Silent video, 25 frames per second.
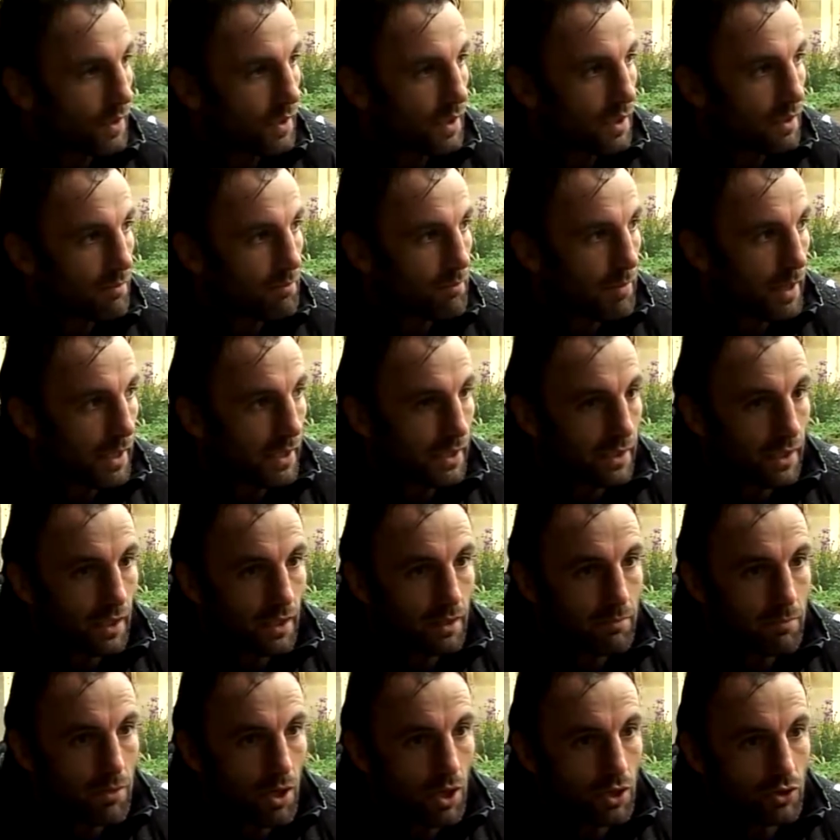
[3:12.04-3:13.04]
you know Ben
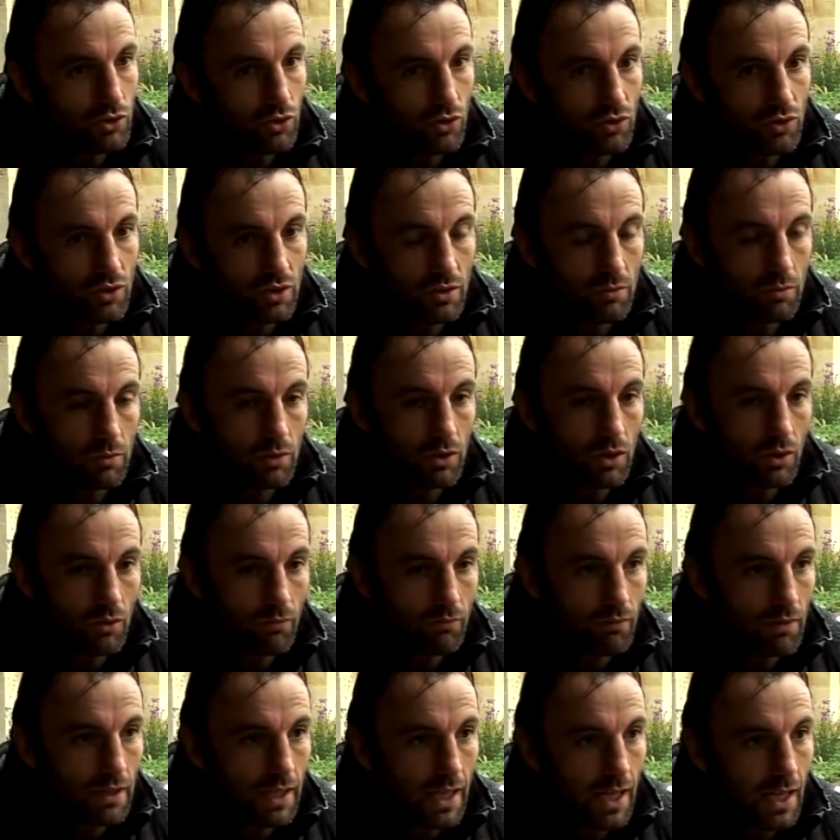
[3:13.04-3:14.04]
Kay, Martin Johnson, who were kind
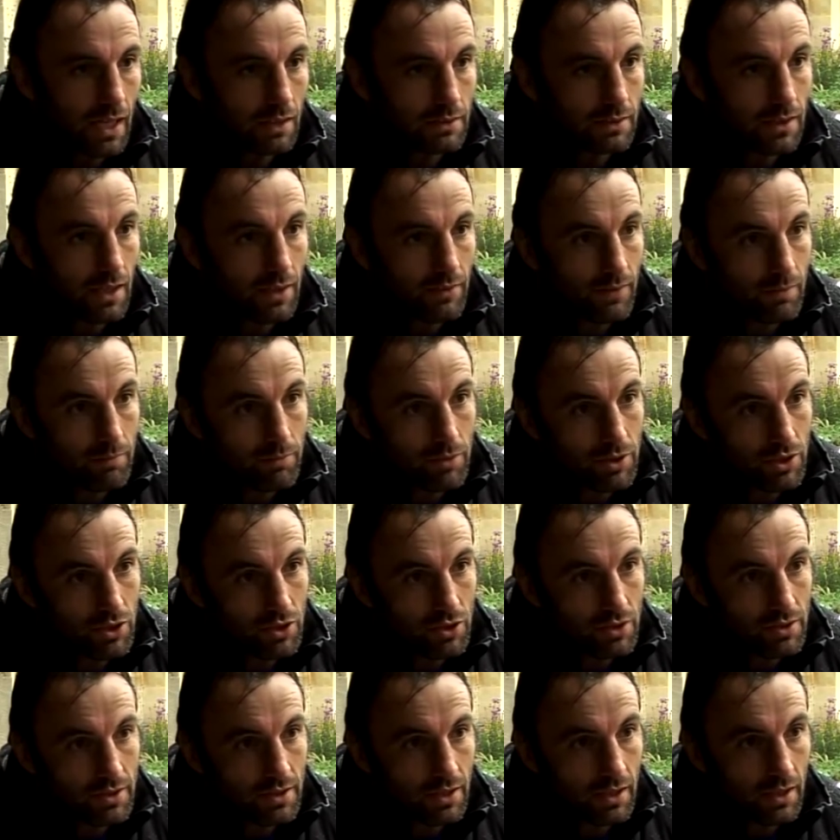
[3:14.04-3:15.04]
of really held down their
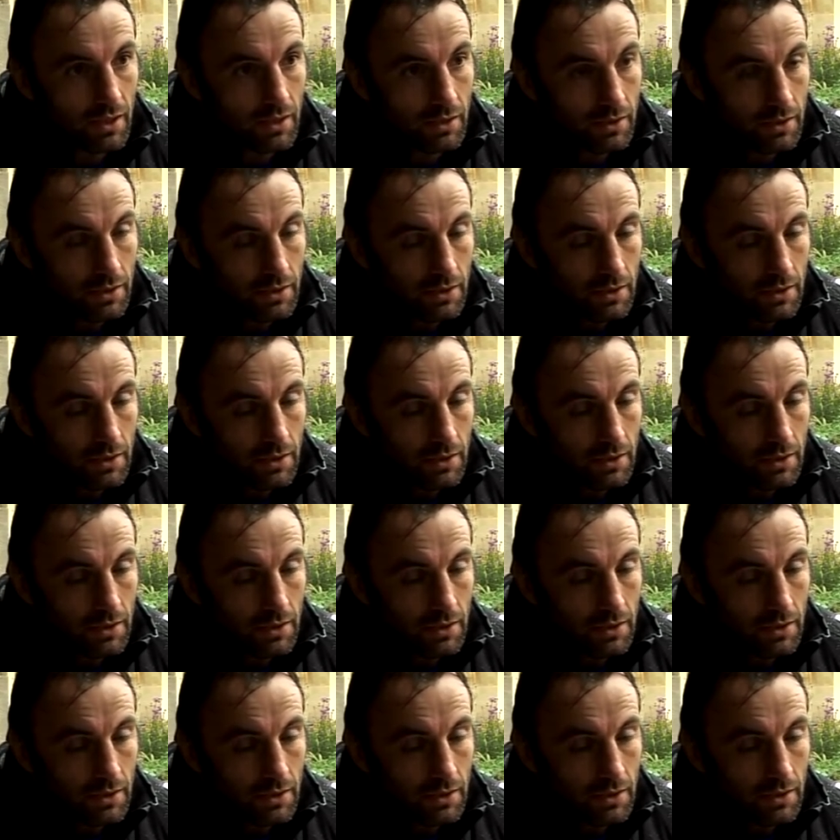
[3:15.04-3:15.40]
positions there.